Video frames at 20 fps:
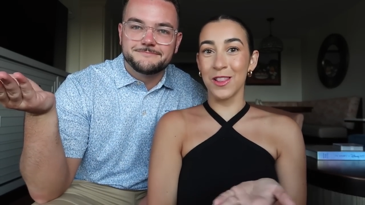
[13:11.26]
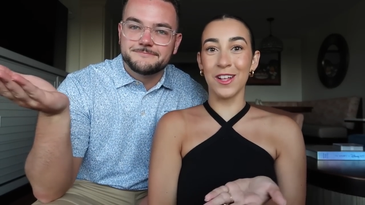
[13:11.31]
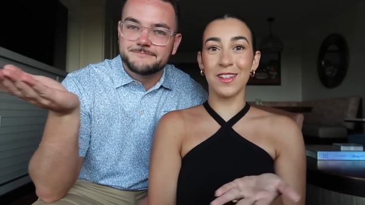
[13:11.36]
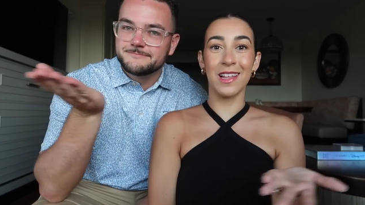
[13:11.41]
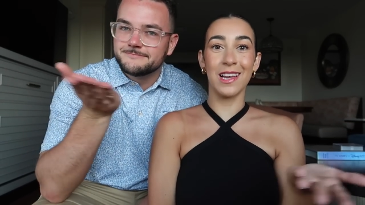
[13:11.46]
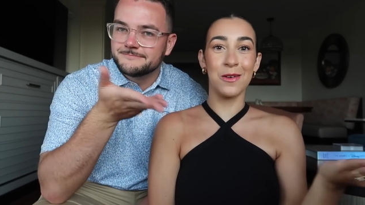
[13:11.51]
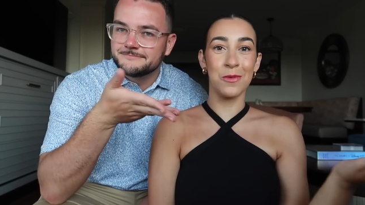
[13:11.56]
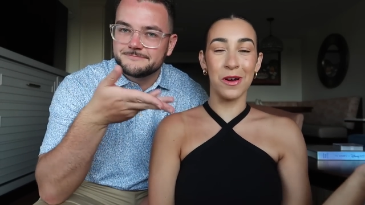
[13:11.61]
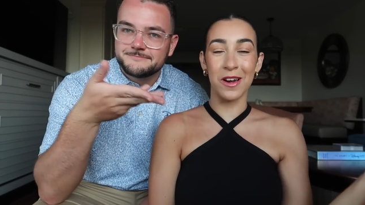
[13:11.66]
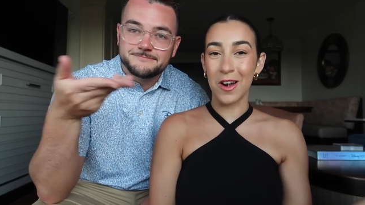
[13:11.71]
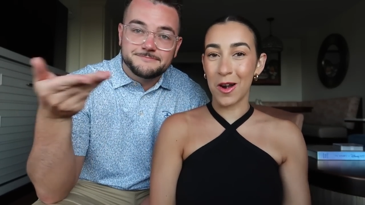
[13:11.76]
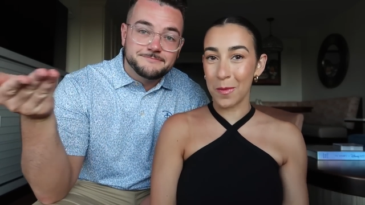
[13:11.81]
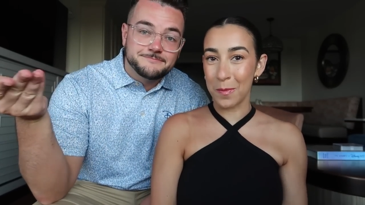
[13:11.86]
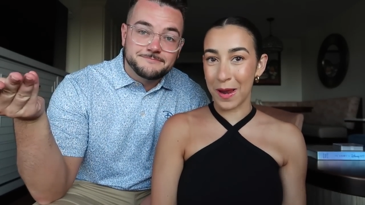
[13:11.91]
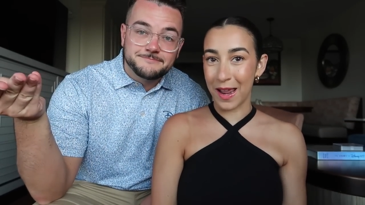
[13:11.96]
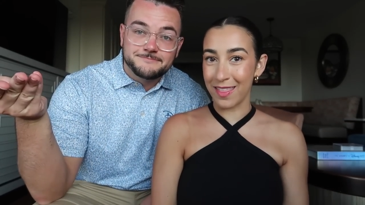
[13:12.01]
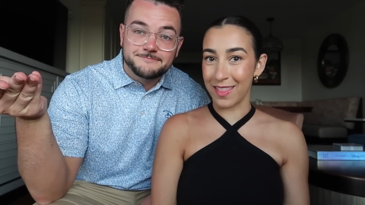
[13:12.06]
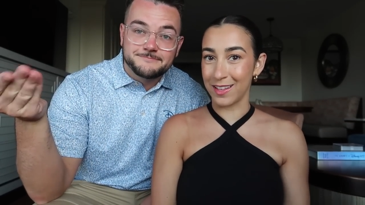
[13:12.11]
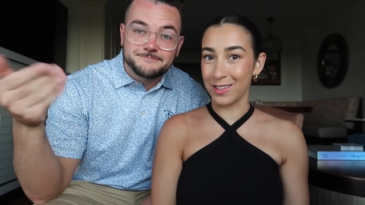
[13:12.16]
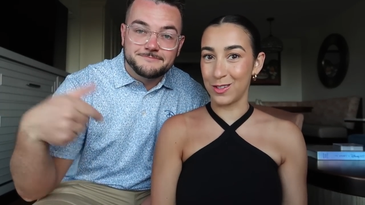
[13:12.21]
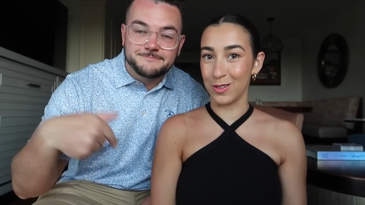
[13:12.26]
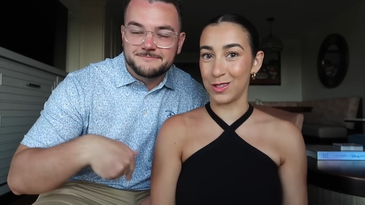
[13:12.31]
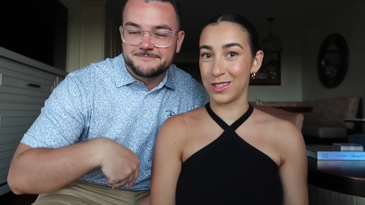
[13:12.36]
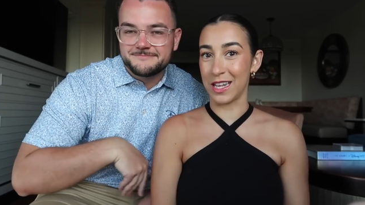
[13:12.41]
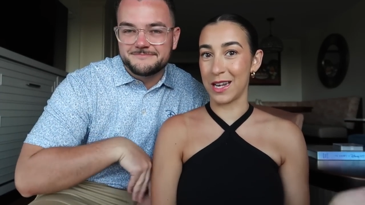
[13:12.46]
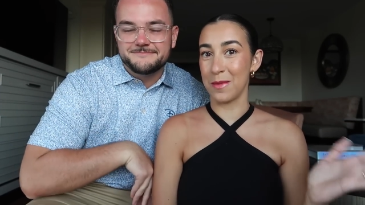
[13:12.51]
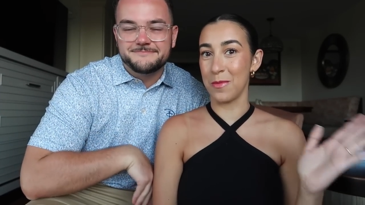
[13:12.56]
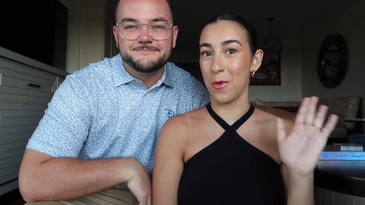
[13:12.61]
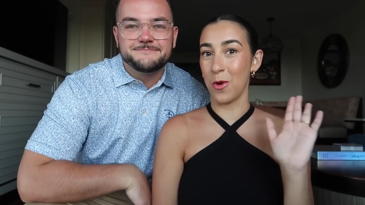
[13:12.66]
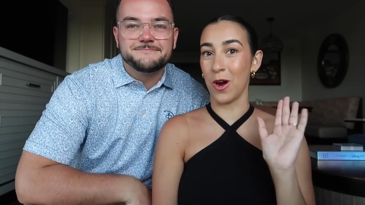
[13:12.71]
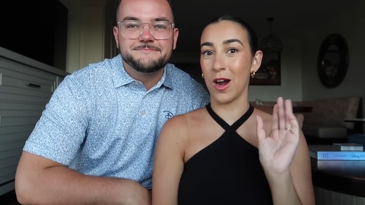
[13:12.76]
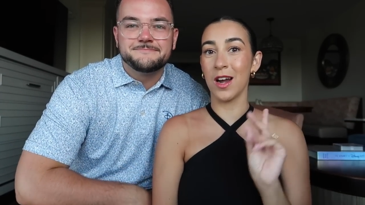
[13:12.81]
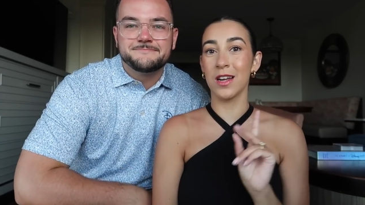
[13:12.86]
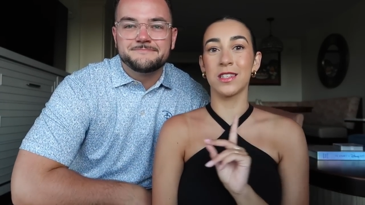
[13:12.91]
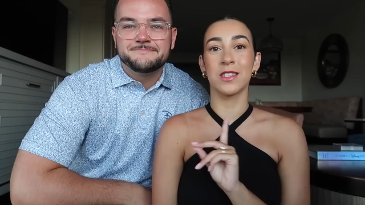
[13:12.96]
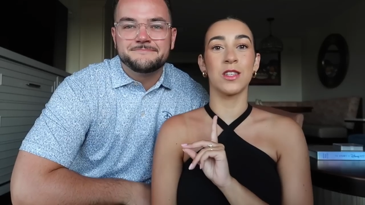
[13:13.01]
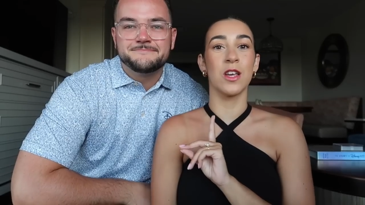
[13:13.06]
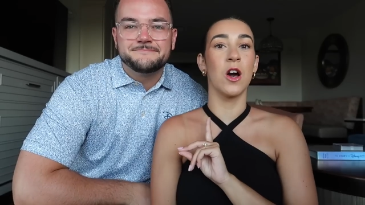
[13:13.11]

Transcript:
Speaker 1: look like we're in our bathing suits anymore.